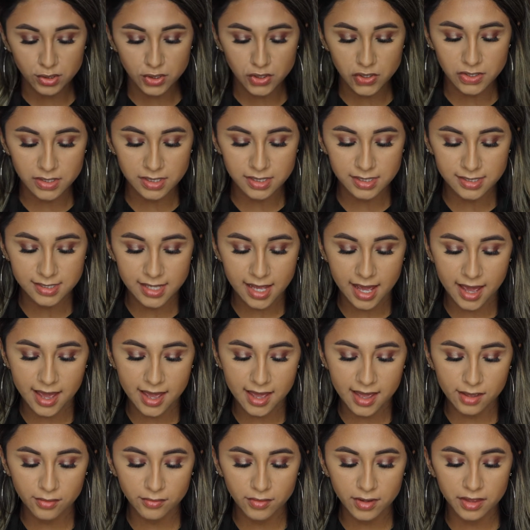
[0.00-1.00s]
to
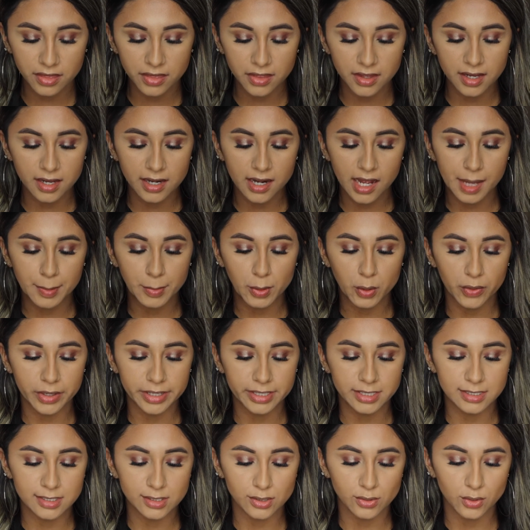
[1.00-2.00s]
set everything, I'm
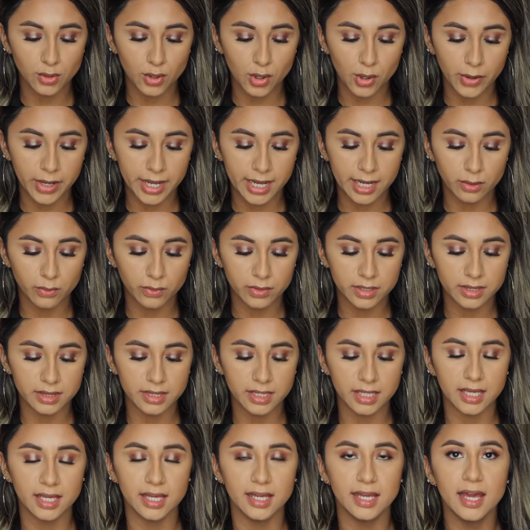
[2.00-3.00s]
going to go in with
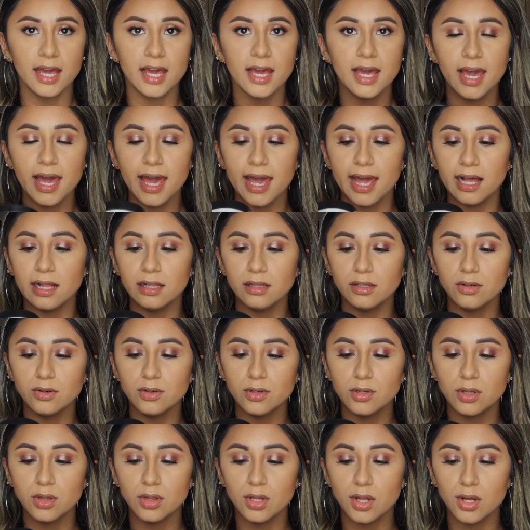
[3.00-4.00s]
the Halo
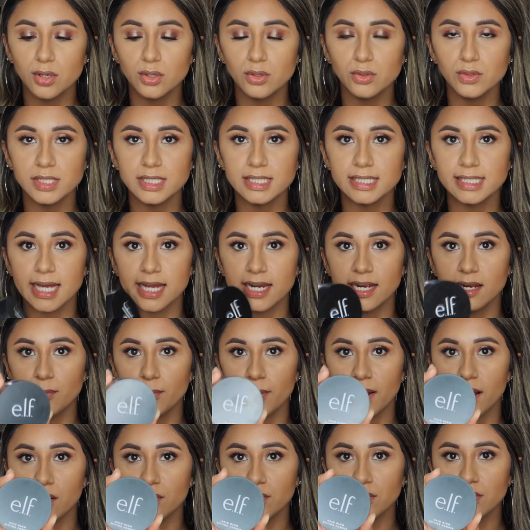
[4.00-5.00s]
Glow setting
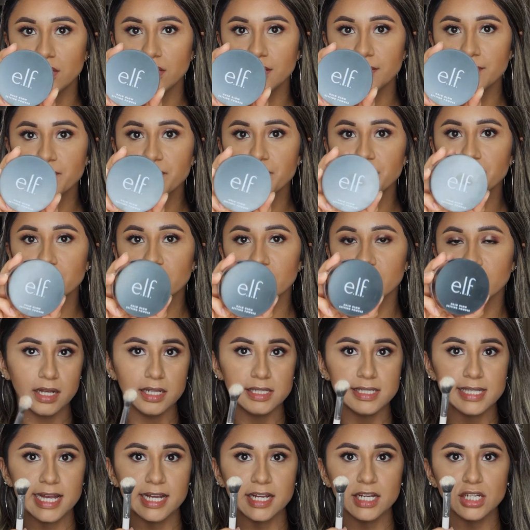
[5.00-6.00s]
powder. I
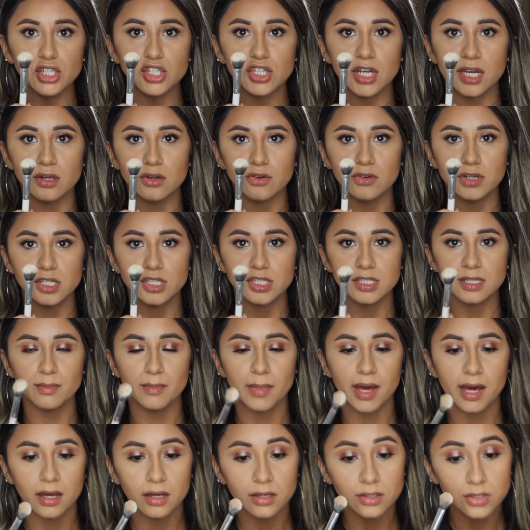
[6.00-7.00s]
take a generous
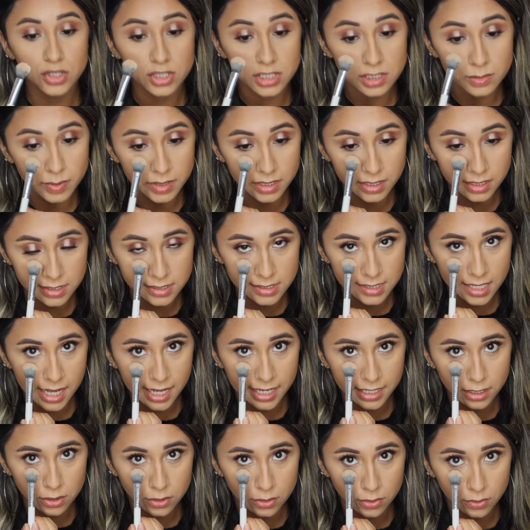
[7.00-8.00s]
amount just because
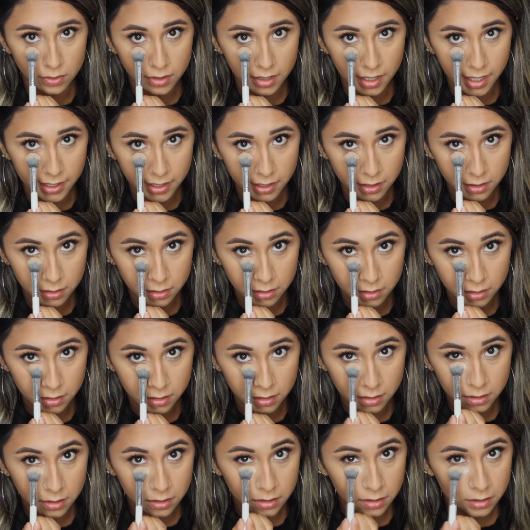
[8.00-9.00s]
I do like
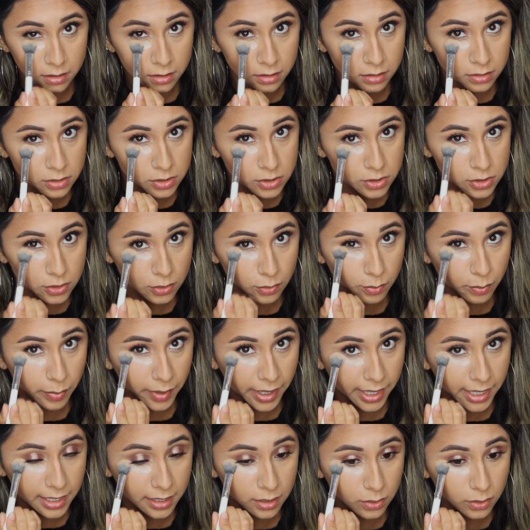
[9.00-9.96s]
to bake.